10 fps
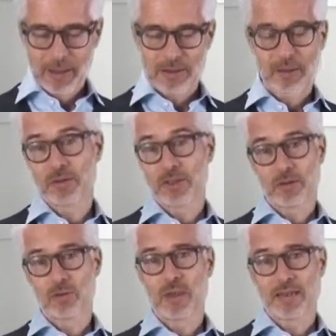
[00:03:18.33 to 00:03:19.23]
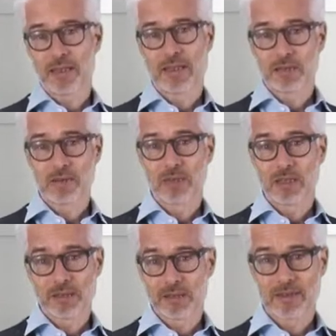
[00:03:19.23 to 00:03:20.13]
Yep, so you might ask,
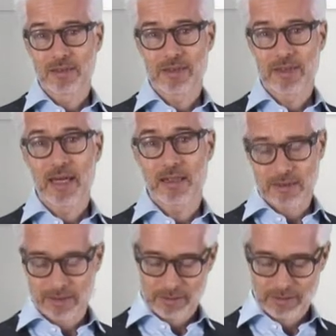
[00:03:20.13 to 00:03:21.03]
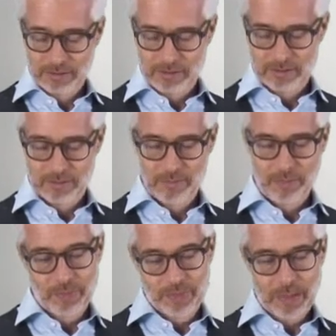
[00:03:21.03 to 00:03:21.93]
really, is this the case?
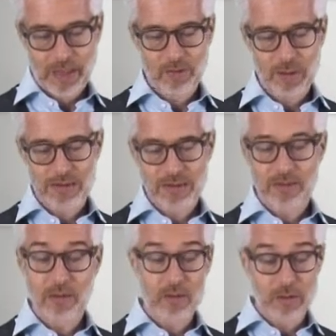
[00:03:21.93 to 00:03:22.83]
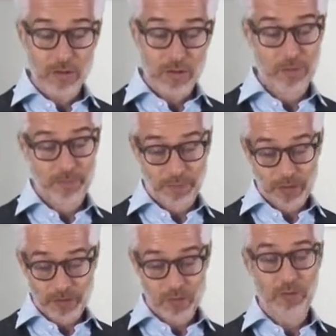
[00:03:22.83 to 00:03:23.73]
And you might see, no.
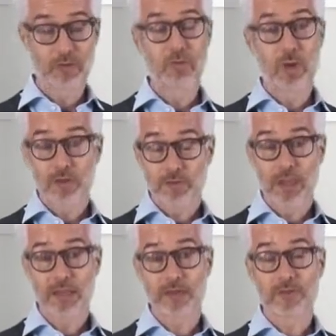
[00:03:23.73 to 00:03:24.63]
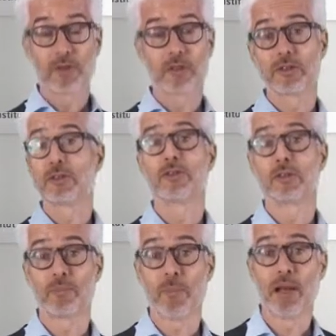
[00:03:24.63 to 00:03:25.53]
So dwarf planet, of course, is not
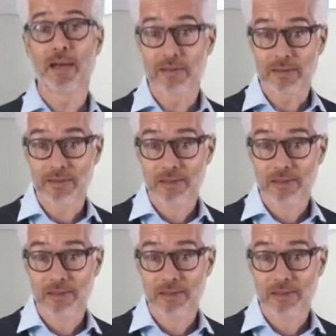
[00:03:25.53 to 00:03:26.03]
a planet.